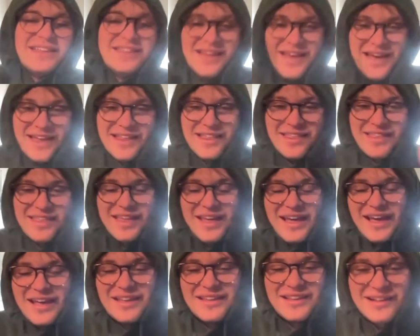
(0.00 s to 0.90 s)
Yes,
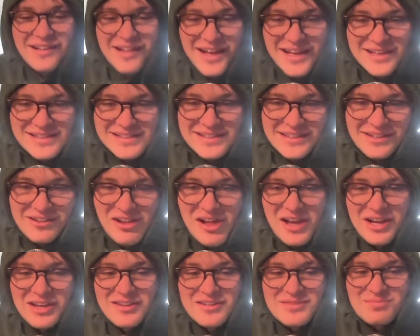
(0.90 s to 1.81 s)
the
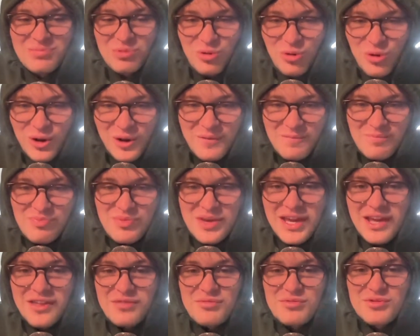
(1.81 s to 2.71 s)
Glass-Steagall Act is important
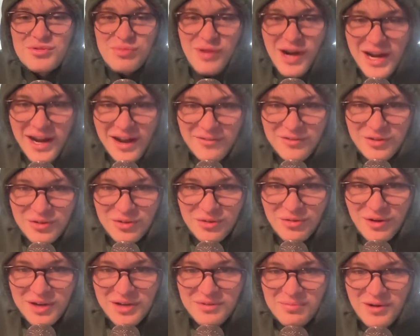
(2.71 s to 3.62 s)
because it was right after the
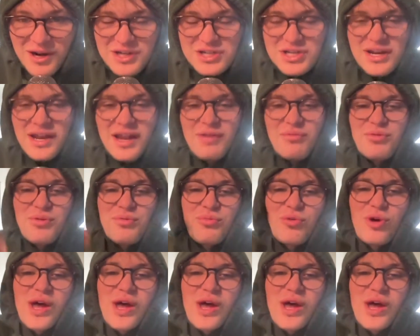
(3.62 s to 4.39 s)
Great Depression. It was